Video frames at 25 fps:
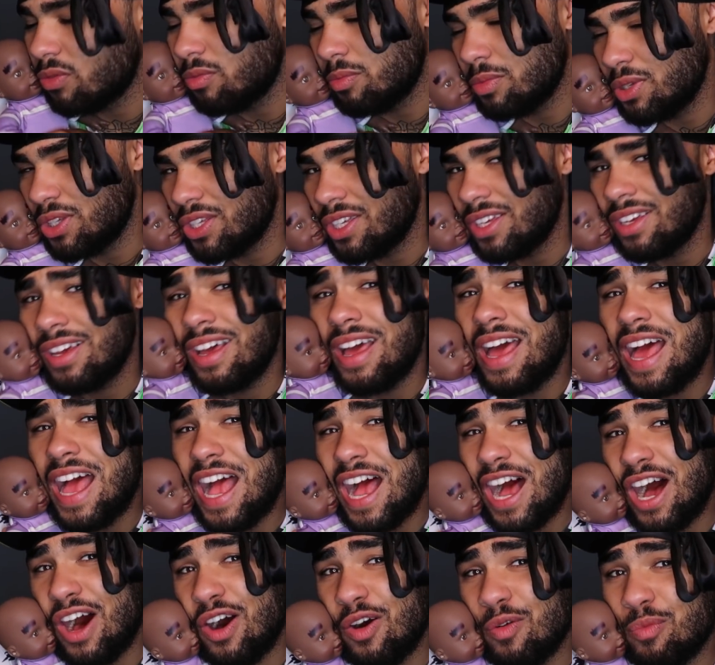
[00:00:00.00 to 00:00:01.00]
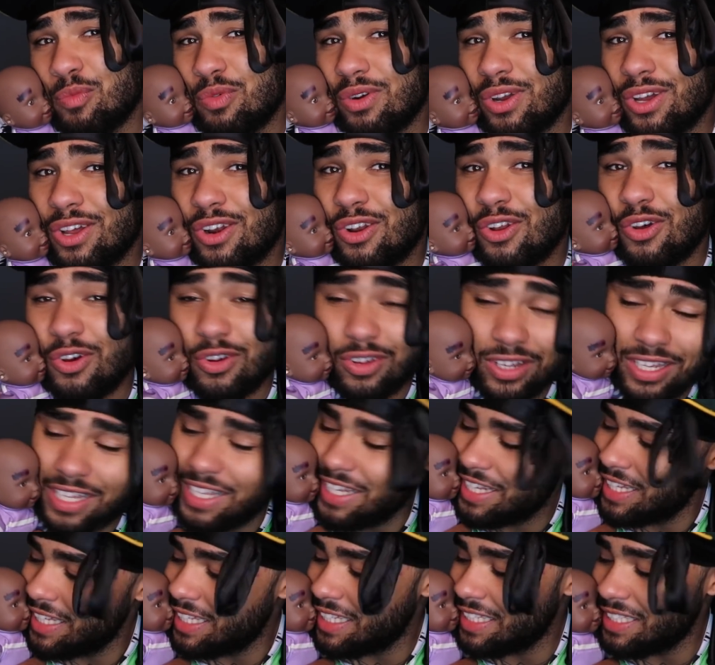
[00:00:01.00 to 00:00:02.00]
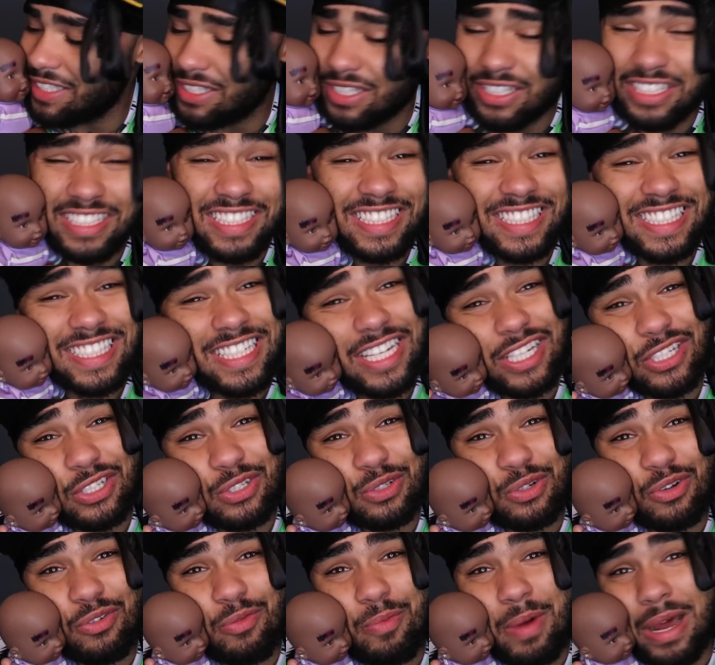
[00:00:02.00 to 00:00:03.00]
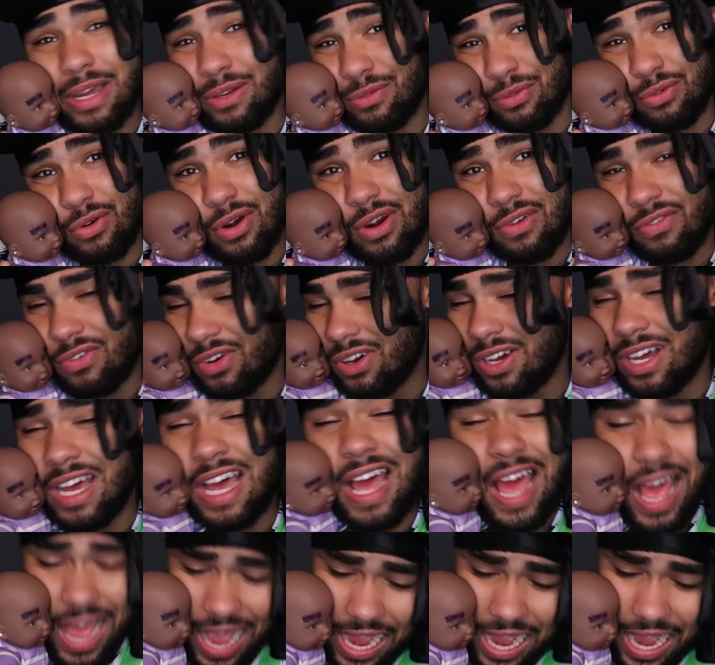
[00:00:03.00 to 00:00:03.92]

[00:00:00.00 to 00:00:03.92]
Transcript: with me, I'll bring along. He's an essential of mine forever.